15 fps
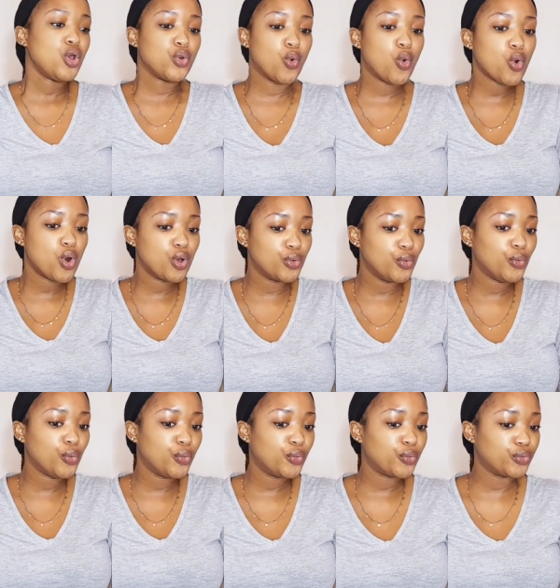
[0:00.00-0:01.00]

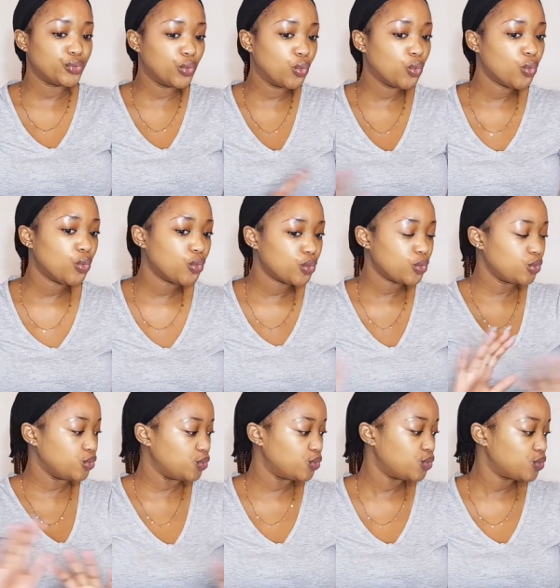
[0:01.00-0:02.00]

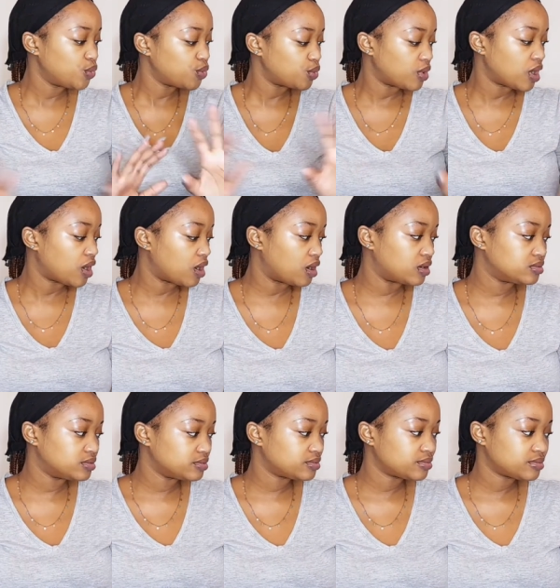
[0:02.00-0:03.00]
uh-uh,
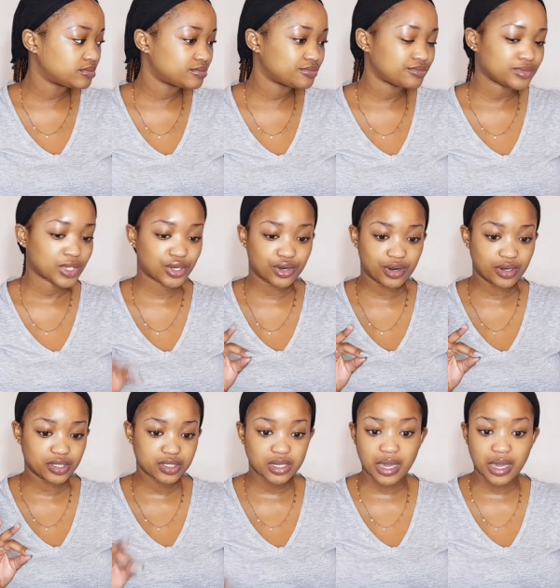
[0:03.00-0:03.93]
that hurt.